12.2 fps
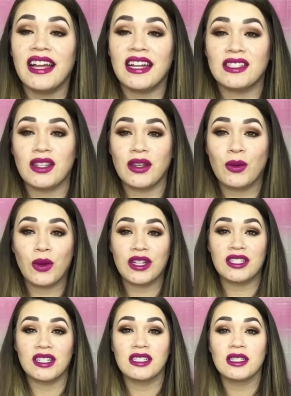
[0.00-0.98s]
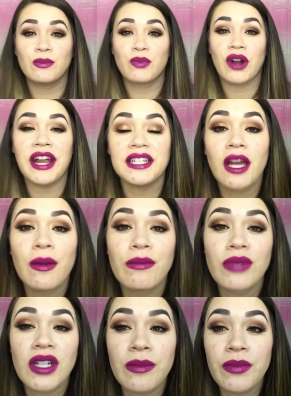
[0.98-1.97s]
It's a gorgeous, bright,
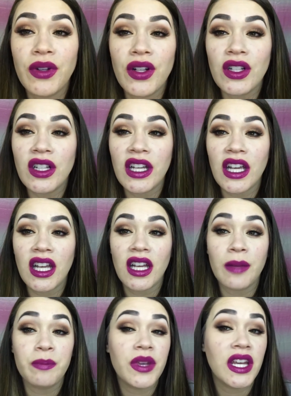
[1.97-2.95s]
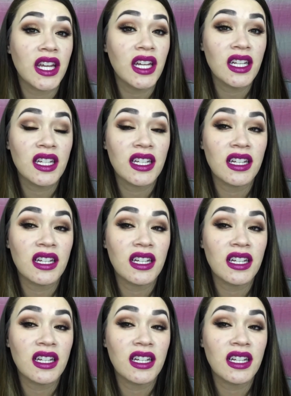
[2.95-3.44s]
purpley pink.